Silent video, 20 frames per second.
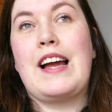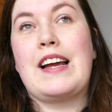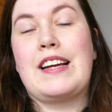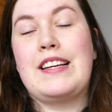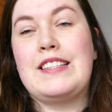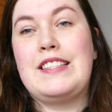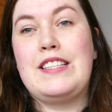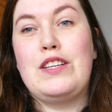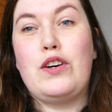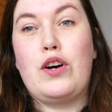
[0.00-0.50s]
I
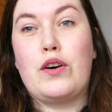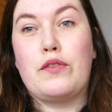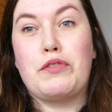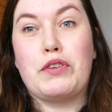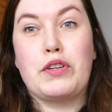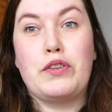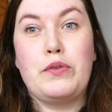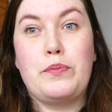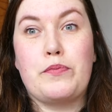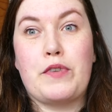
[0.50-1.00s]
can still
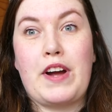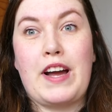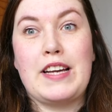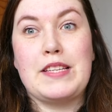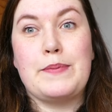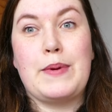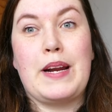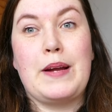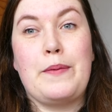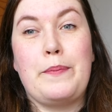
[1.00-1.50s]
offer a good
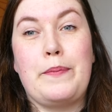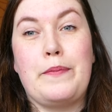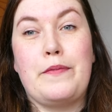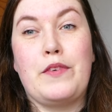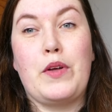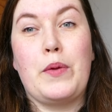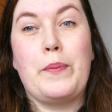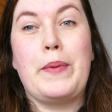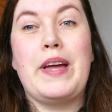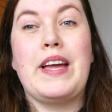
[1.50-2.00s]
price, but I
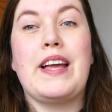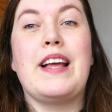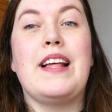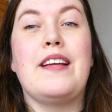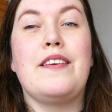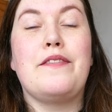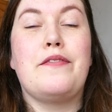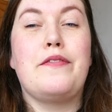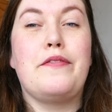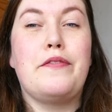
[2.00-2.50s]
will make
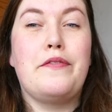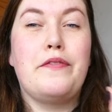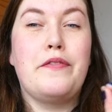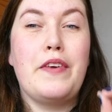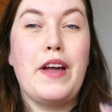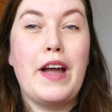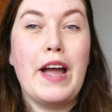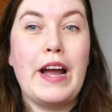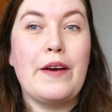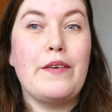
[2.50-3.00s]

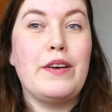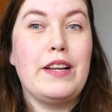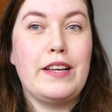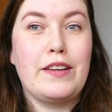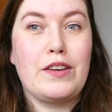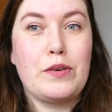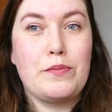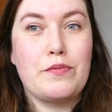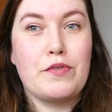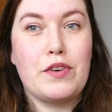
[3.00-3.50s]
very
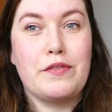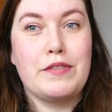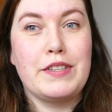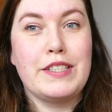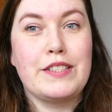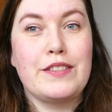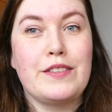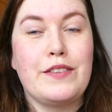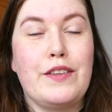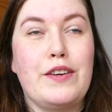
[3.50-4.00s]
little
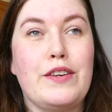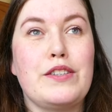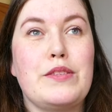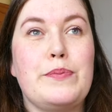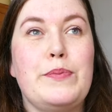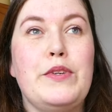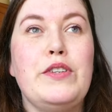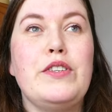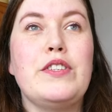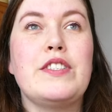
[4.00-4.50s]
profit on those
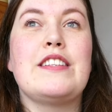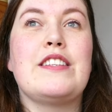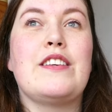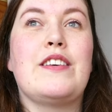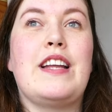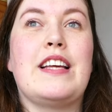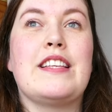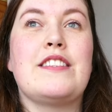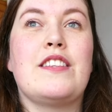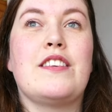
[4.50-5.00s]
books.
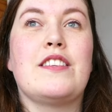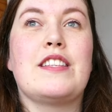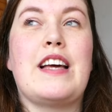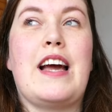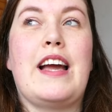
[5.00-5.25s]
So that's not